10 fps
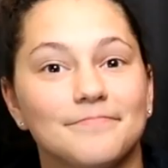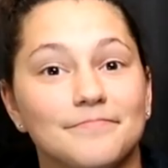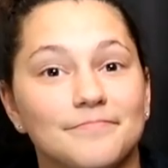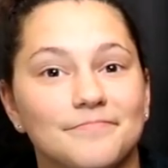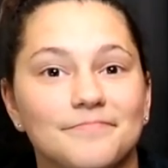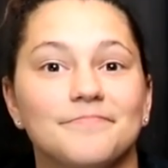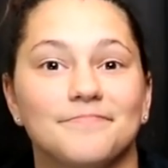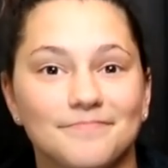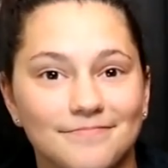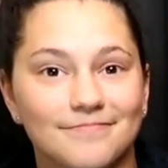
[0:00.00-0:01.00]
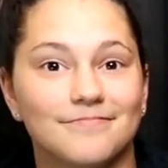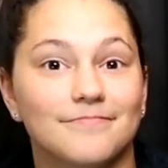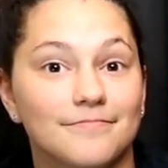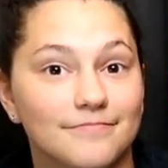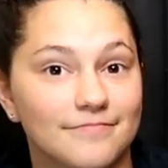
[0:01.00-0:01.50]

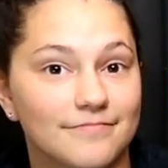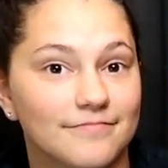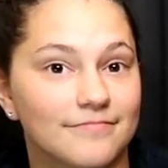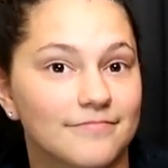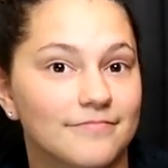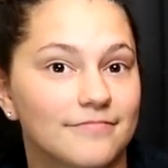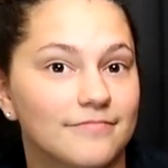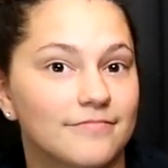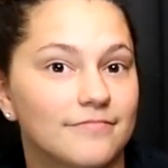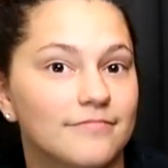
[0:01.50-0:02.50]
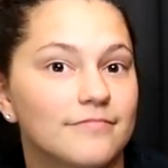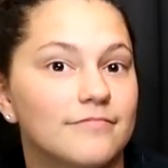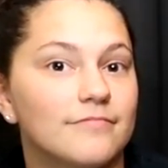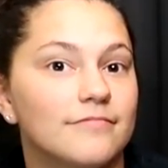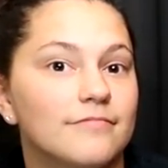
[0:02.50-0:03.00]

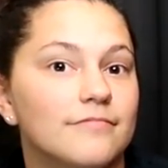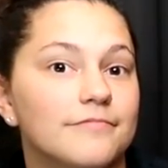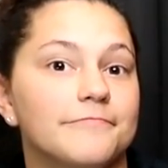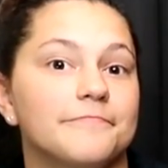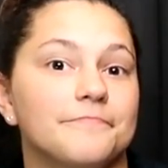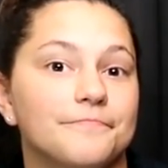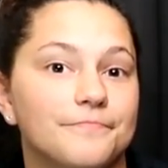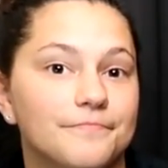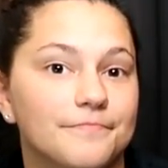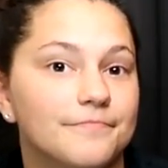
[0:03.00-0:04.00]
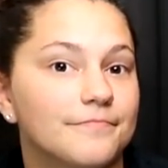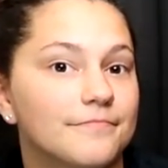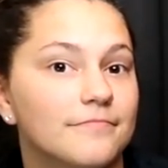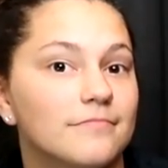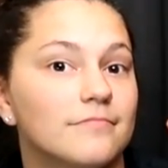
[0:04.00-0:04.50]

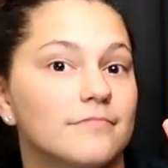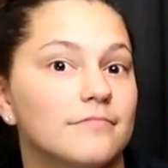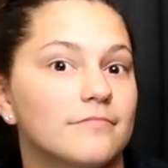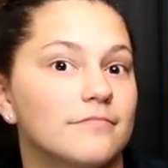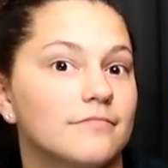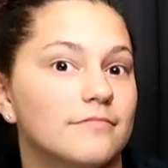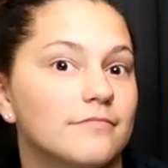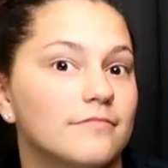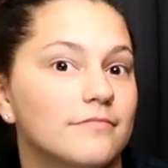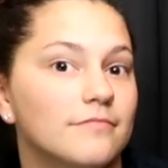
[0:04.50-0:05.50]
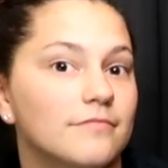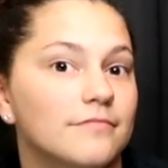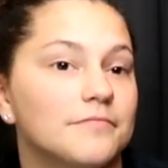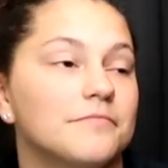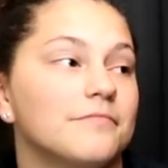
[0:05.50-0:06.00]

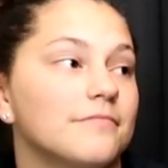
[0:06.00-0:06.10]
(not speaking)